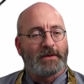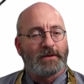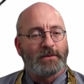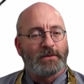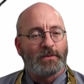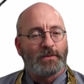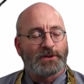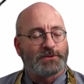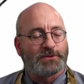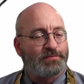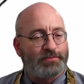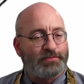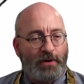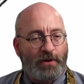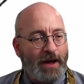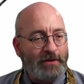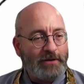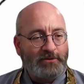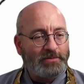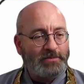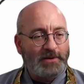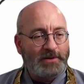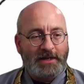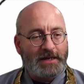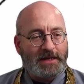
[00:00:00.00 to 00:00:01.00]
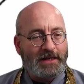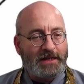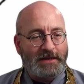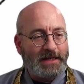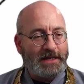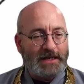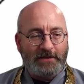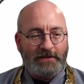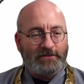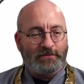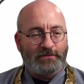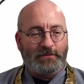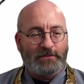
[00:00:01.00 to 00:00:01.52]
was probably
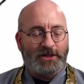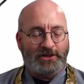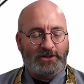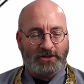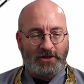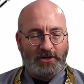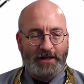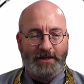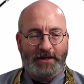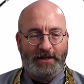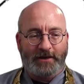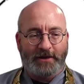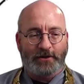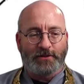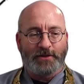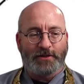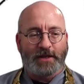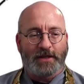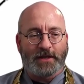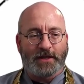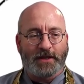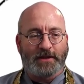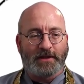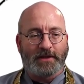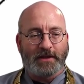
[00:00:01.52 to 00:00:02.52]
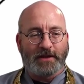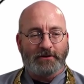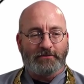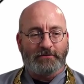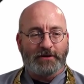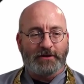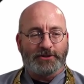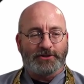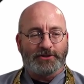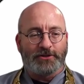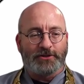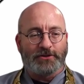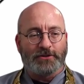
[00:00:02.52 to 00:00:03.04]
even much later than the
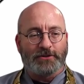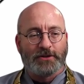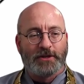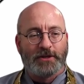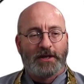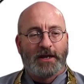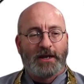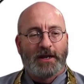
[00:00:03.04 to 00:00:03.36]
original